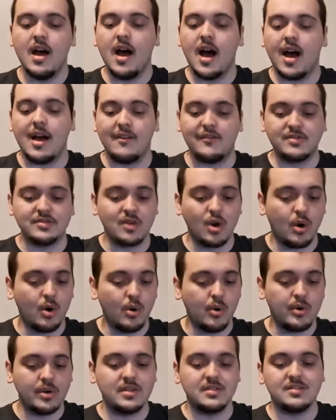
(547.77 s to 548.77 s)
I've
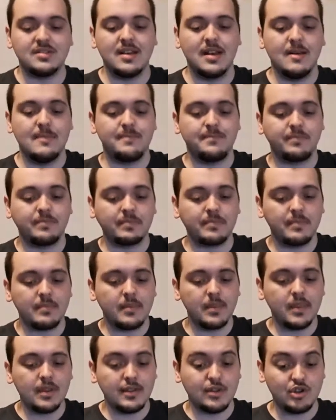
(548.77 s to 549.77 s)
always
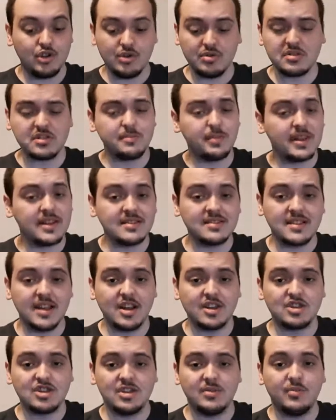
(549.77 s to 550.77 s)
used
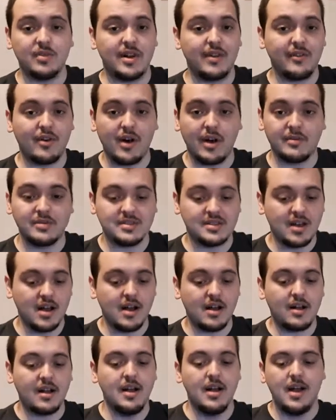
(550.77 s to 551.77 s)
PlayStation whenever I was
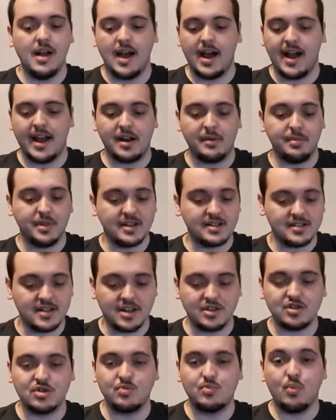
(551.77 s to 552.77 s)
young. I had a
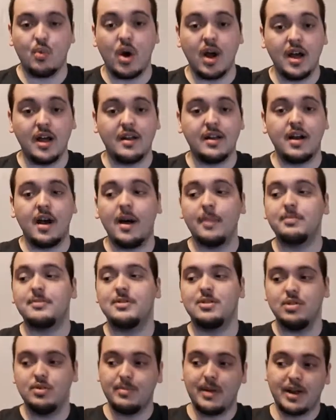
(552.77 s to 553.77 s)
PlayStation 1 up
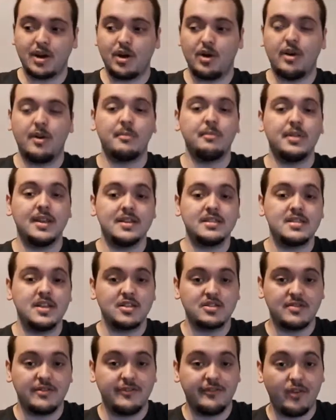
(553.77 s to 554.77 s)
to my current
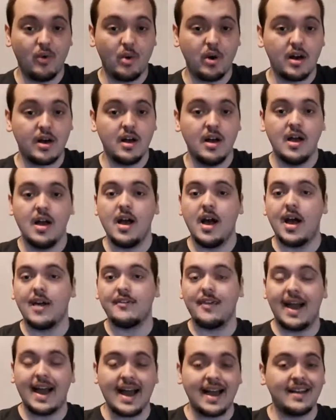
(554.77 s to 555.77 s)
PlayStation 4.
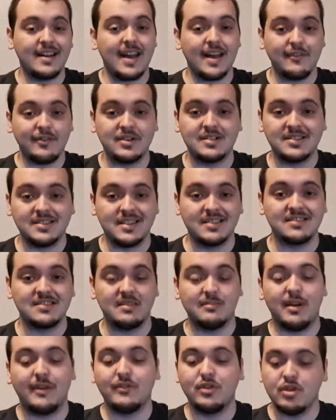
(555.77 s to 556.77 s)
I've had every
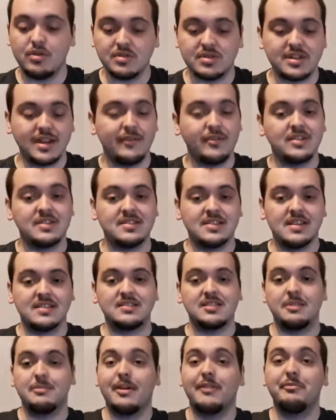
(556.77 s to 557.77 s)
system, I've used every
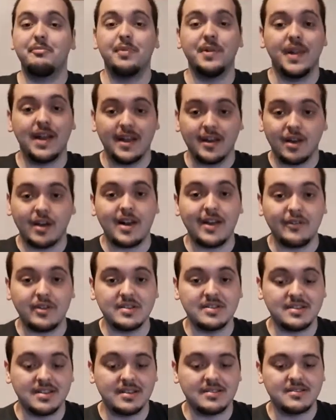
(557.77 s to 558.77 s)
system, I've played on every
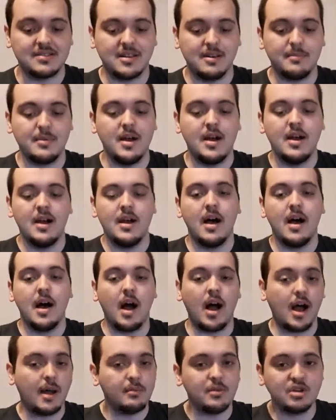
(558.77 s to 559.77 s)
system.
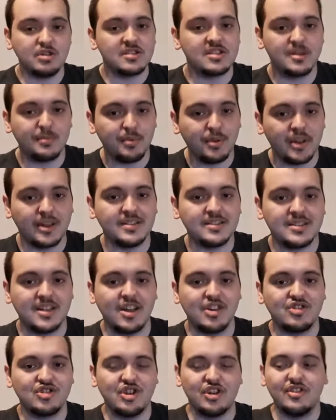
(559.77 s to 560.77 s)
I'm used to
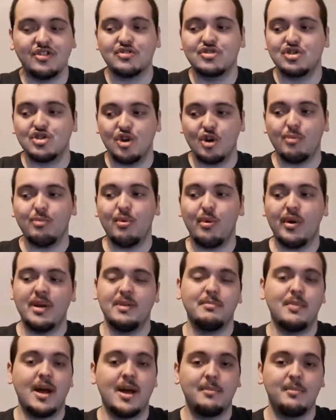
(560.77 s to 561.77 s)
PlayStation. There's no point,
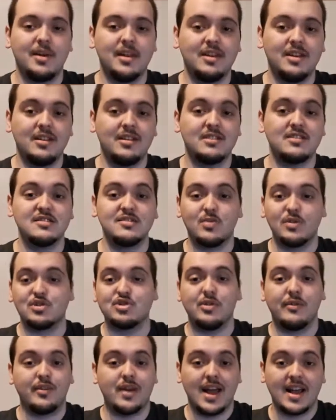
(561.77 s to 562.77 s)
in my opinion, to switch
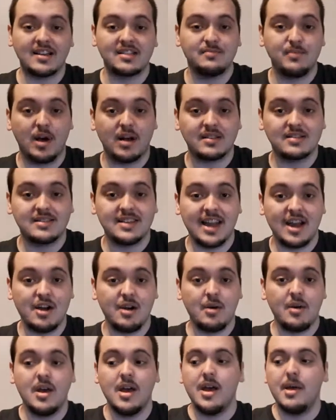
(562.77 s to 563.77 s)
over to Xbox
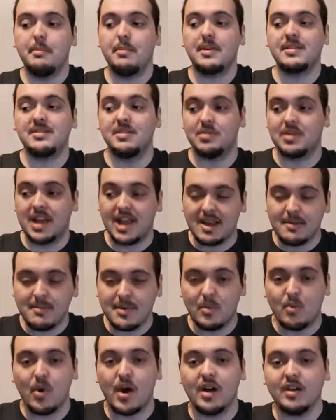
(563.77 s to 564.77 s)
now, because it would take me
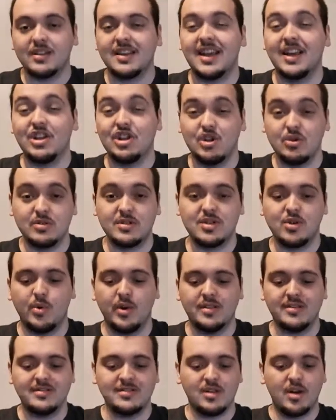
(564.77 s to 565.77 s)
a while to get used to
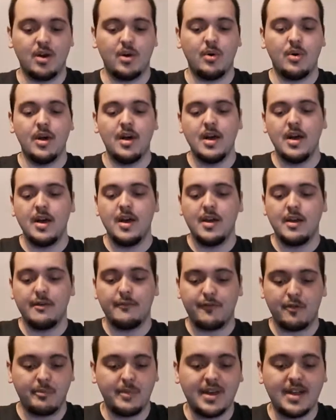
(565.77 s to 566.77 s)
it. So
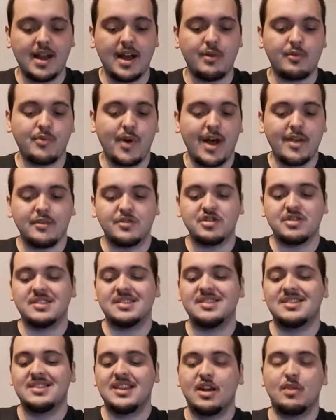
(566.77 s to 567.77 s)
for me, I'd rather
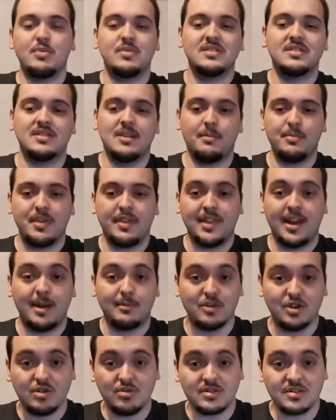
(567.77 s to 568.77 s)
just stick with something that
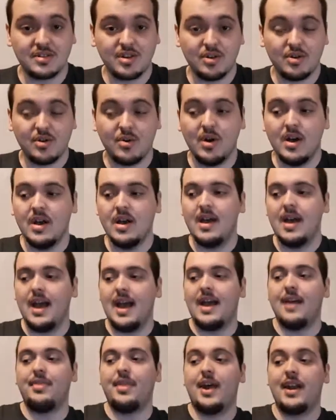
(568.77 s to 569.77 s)
I'm used to
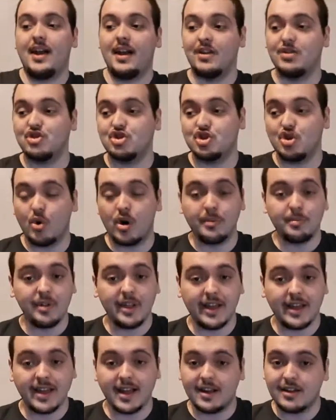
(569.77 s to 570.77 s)
and that I enjoy playing.